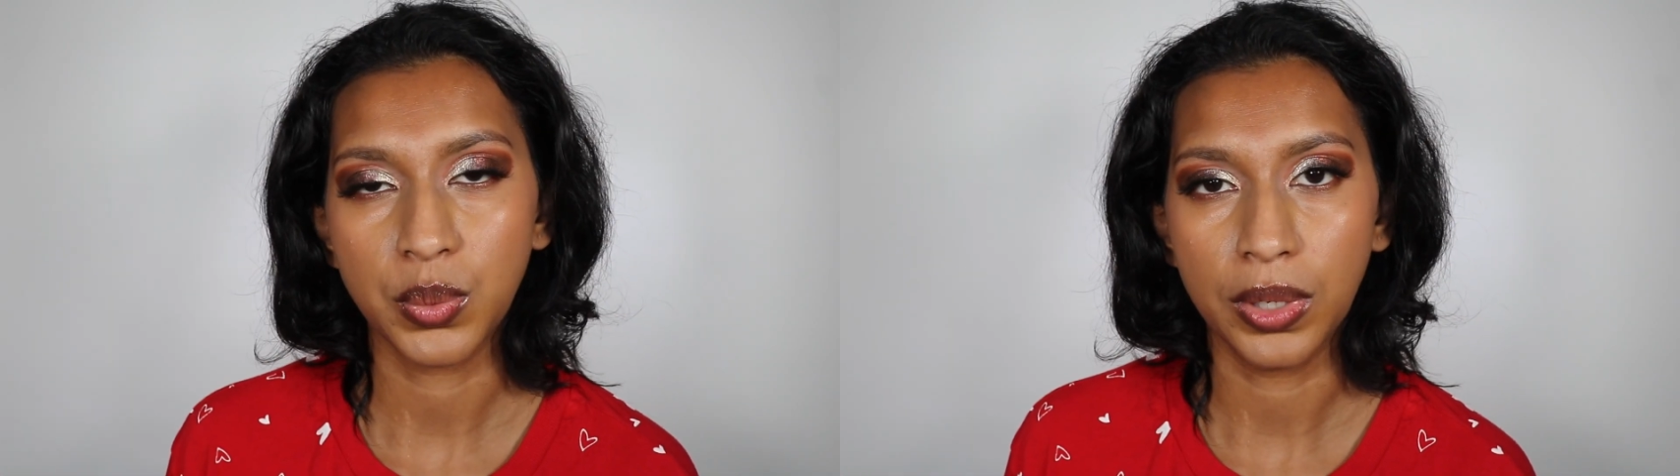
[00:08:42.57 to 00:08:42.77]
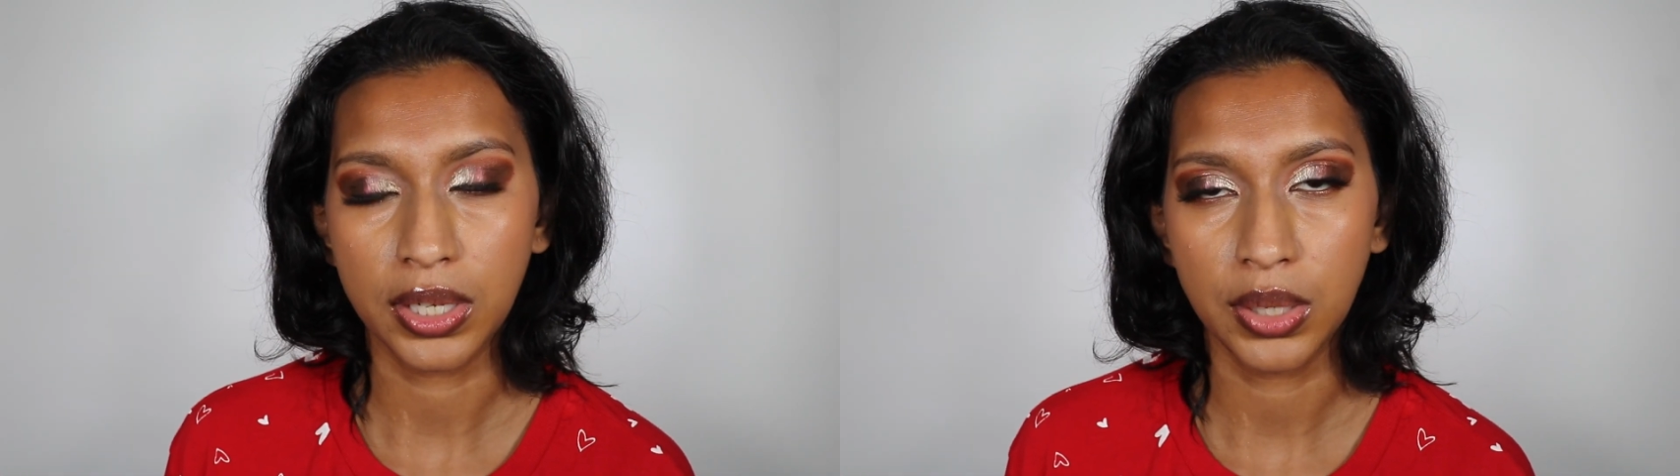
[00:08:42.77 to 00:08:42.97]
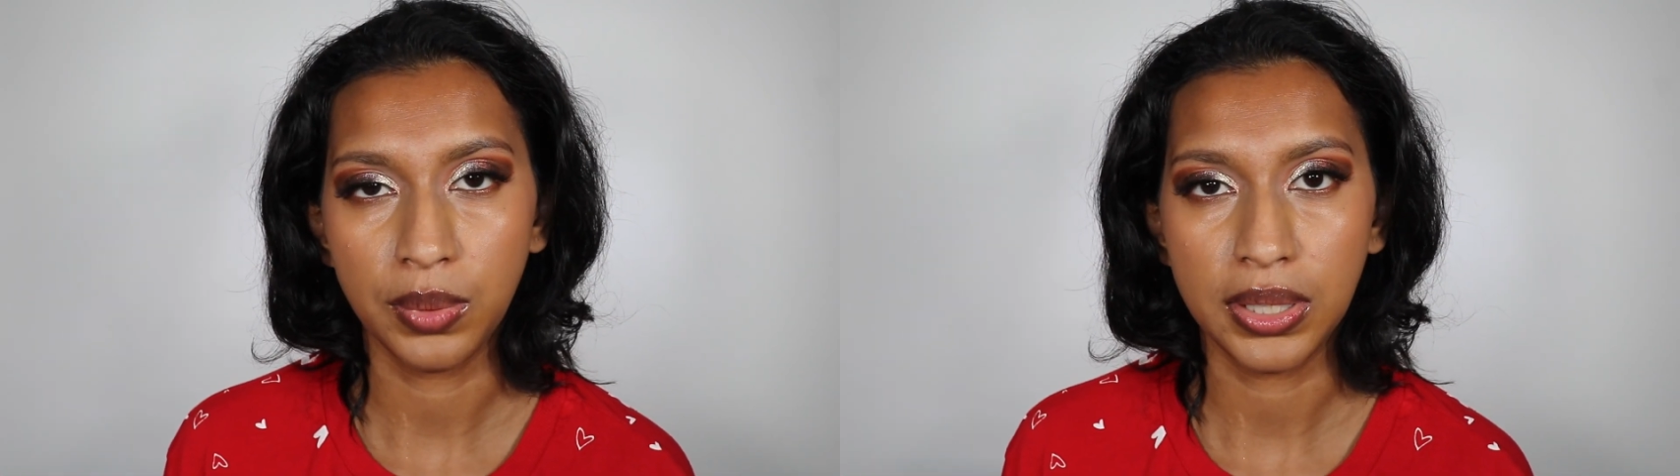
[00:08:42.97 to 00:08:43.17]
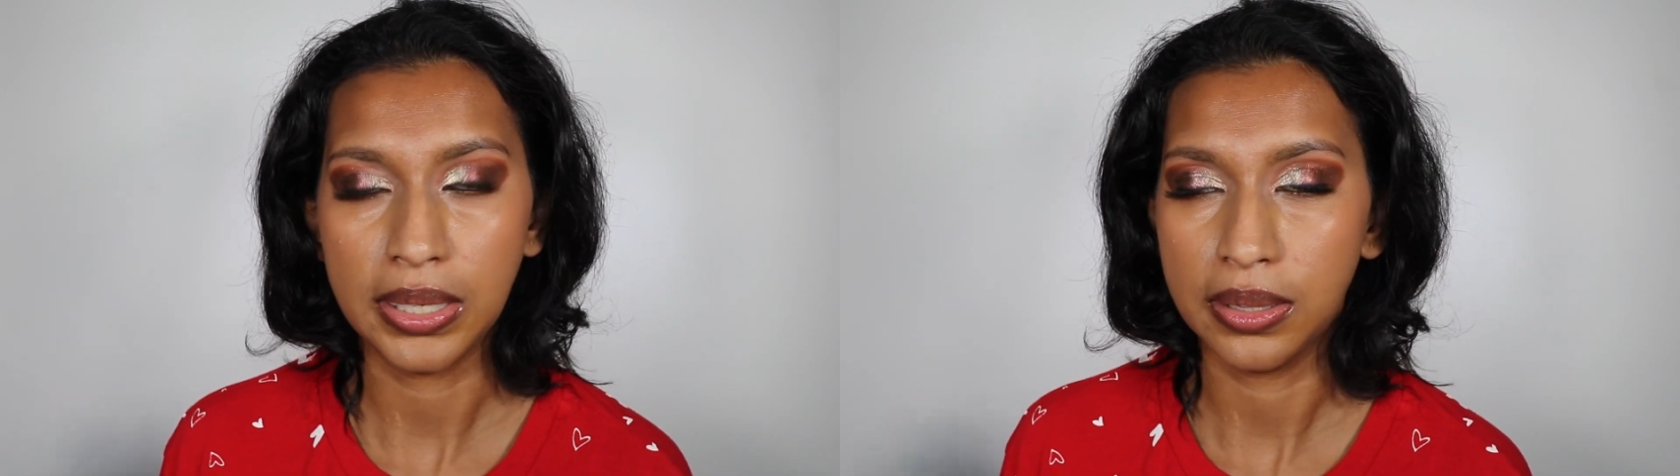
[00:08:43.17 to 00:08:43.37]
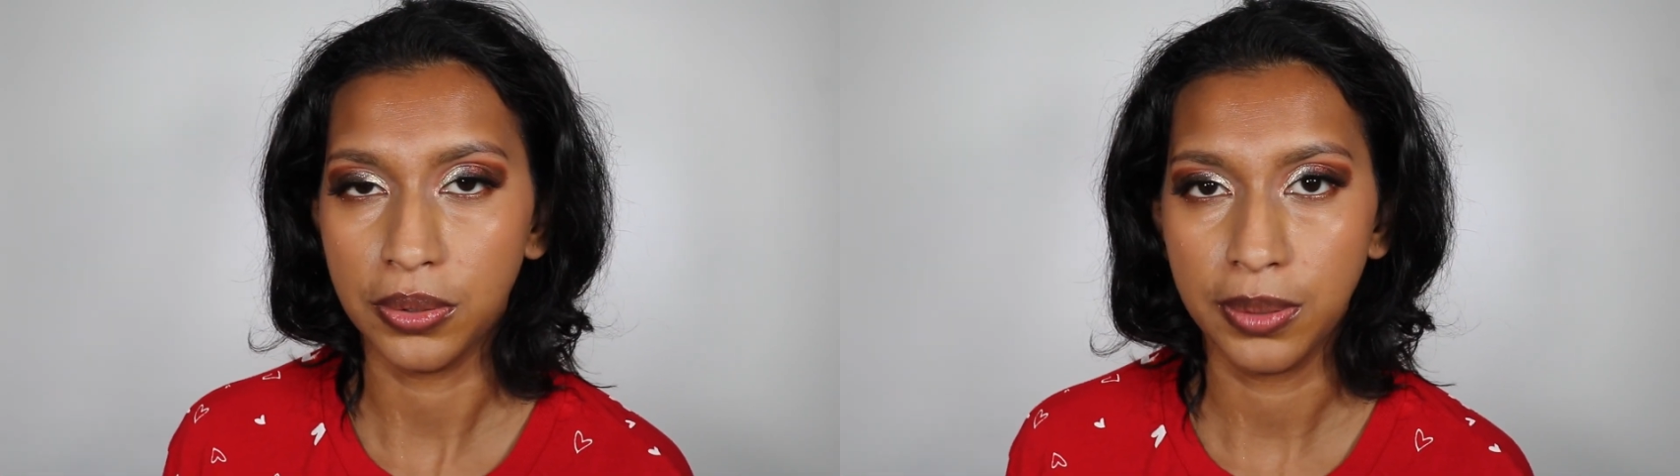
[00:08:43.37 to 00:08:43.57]
working with a
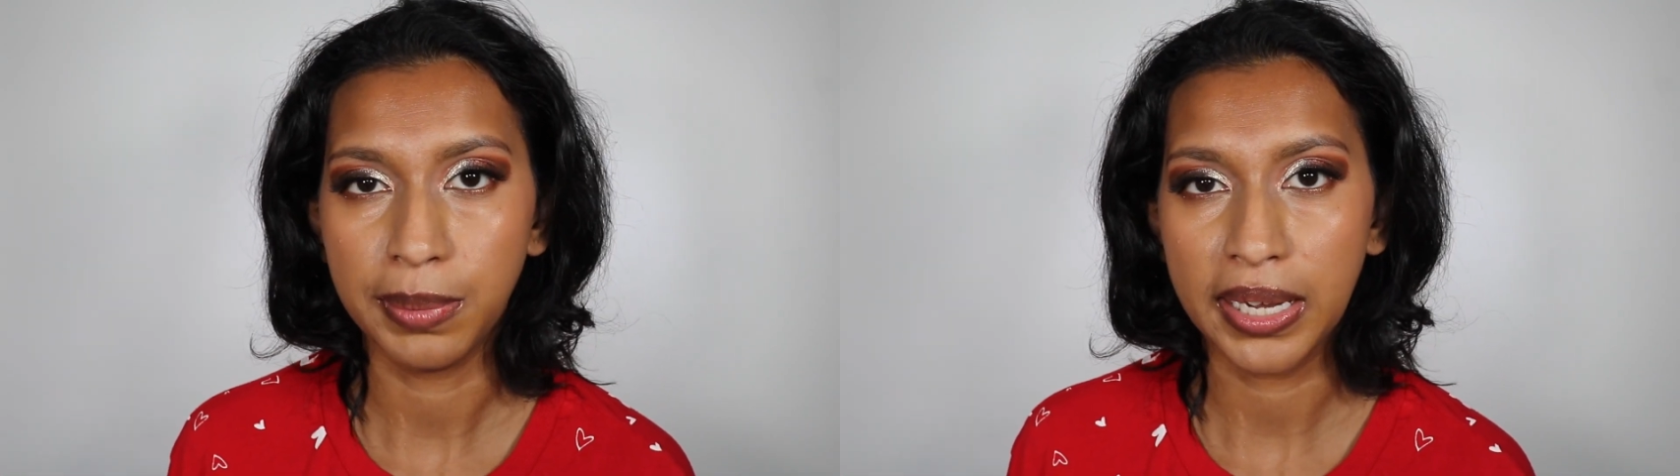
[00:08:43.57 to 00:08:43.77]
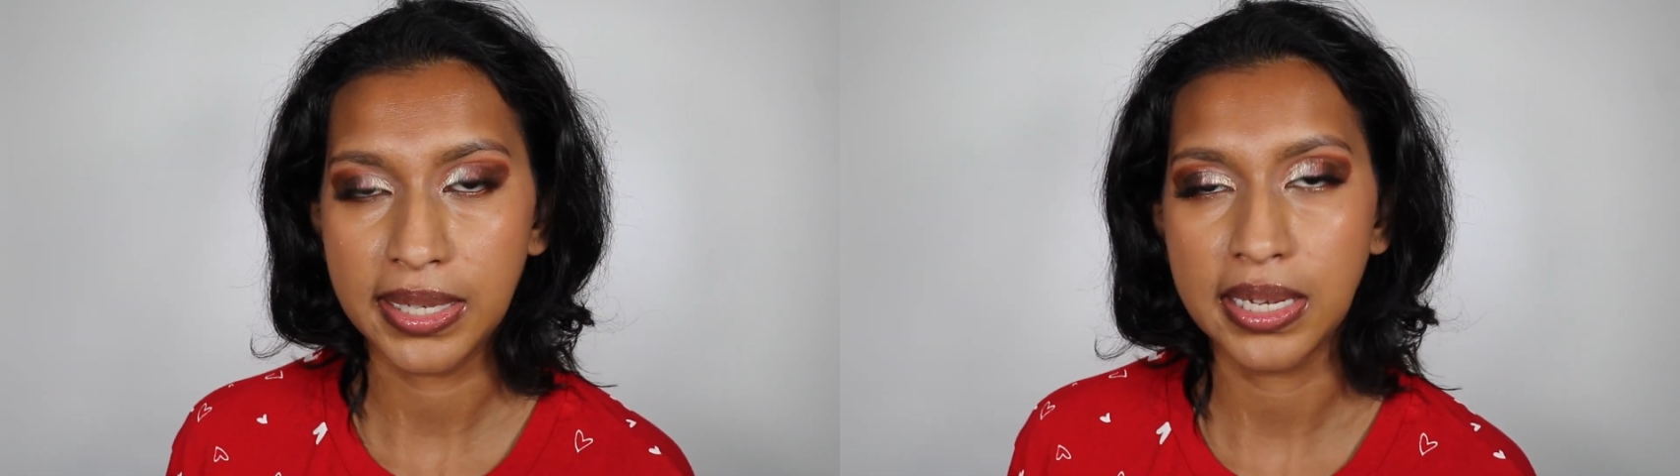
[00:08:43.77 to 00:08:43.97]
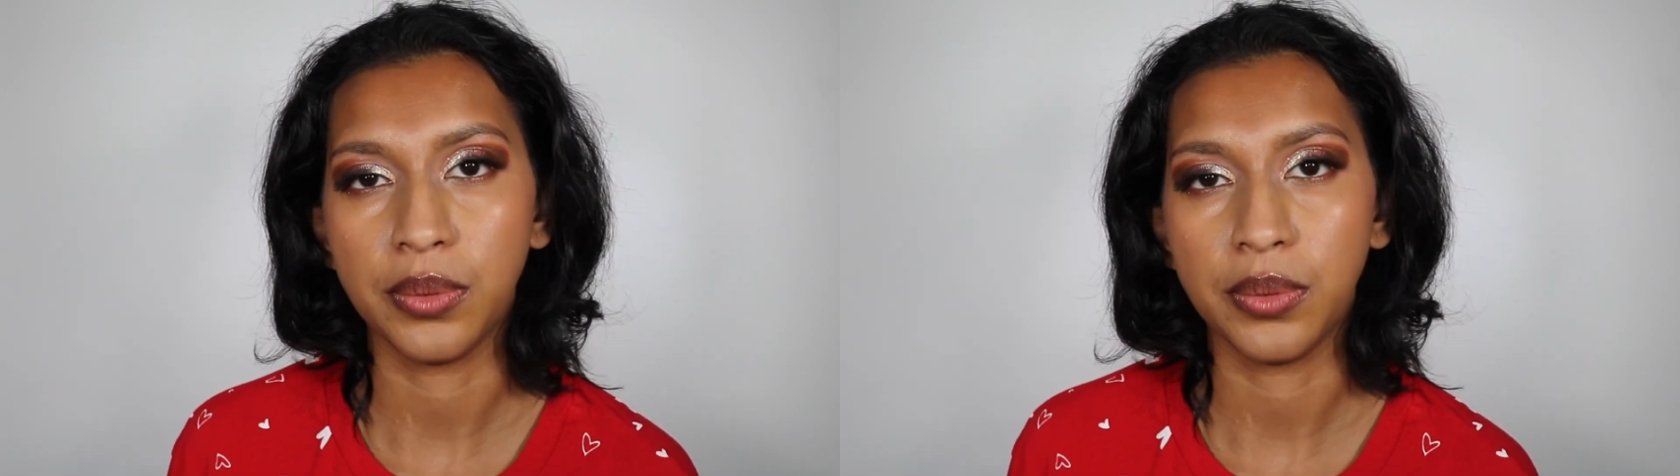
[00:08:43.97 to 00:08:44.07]
third party,